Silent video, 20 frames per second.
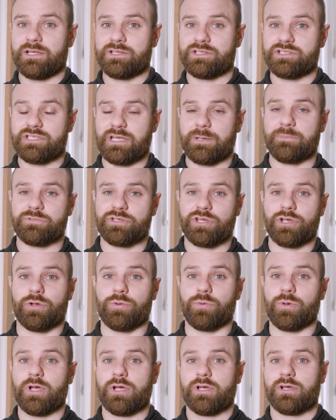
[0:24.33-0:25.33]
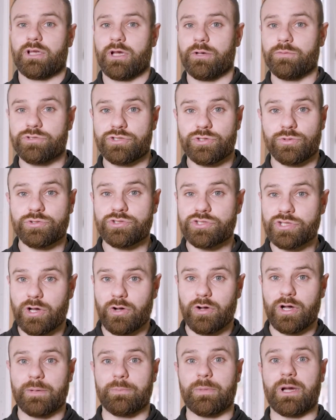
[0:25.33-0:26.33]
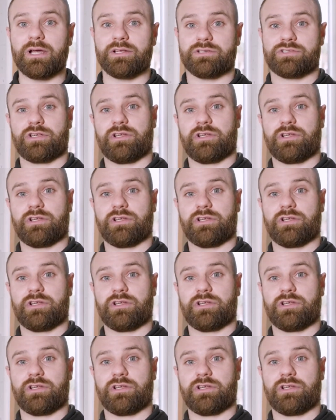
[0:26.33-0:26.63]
Step 2, go to your timer.